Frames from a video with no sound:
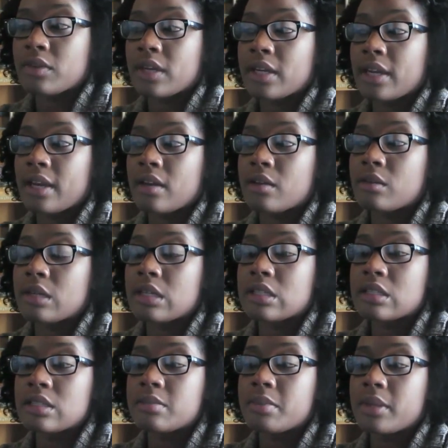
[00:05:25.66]
right now.
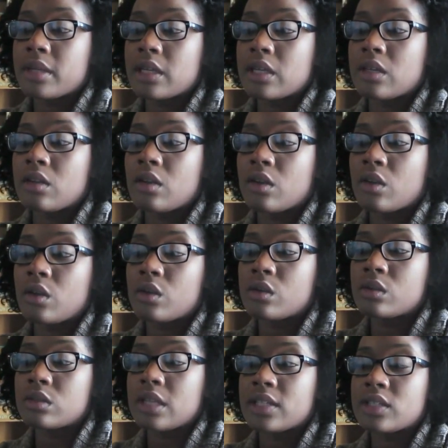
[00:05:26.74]
It's been on
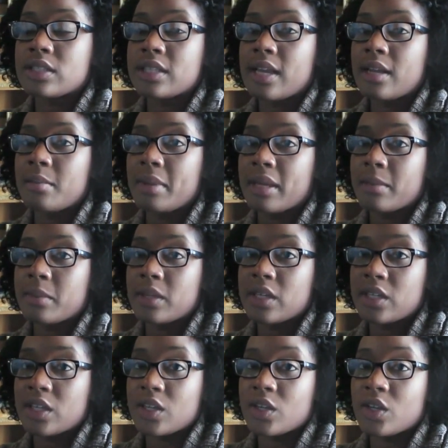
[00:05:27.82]
hold. I just had a baby
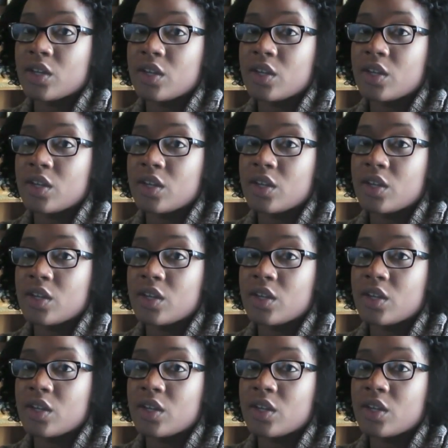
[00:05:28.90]
a year